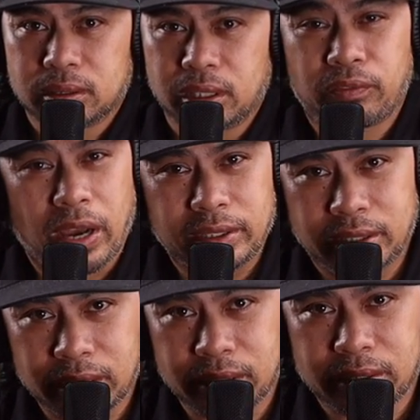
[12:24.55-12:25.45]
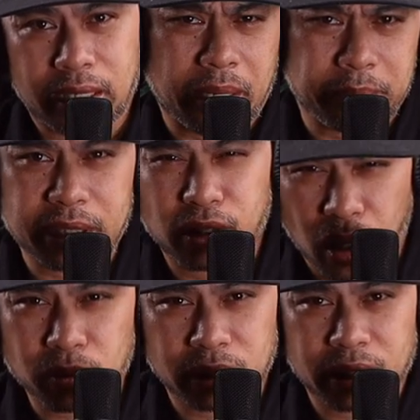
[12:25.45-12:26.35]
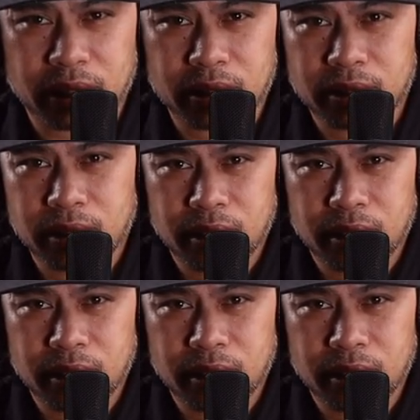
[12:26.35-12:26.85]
if I didn't then I'd be lonely